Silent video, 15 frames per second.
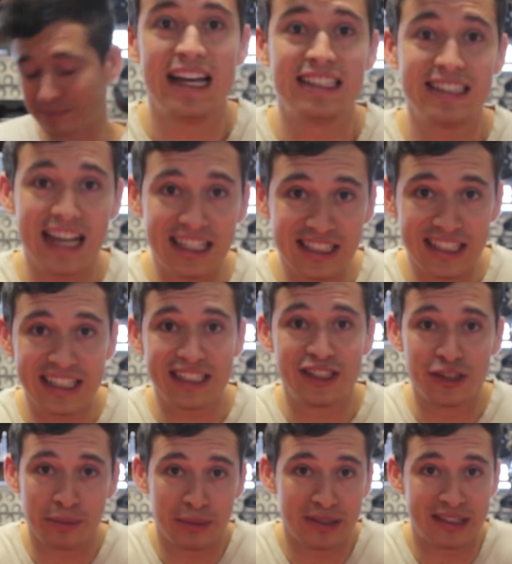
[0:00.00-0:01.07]
It's actually
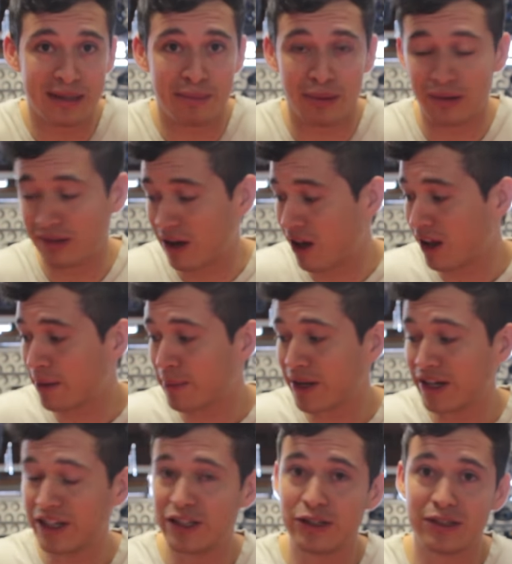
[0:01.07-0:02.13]
super simple. All I'm
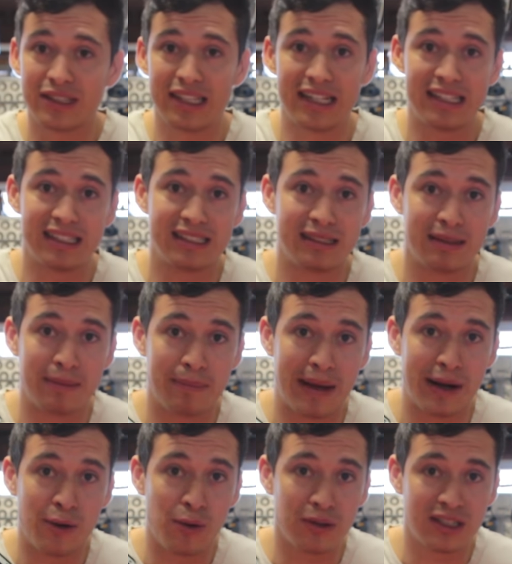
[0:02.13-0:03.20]
gonna use is
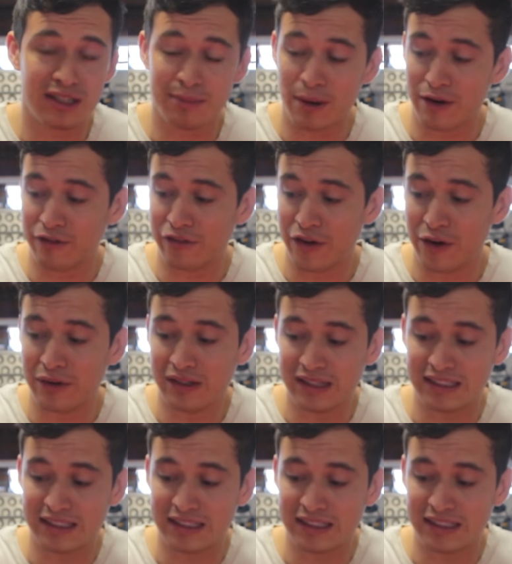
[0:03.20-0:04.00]
my old smartphone.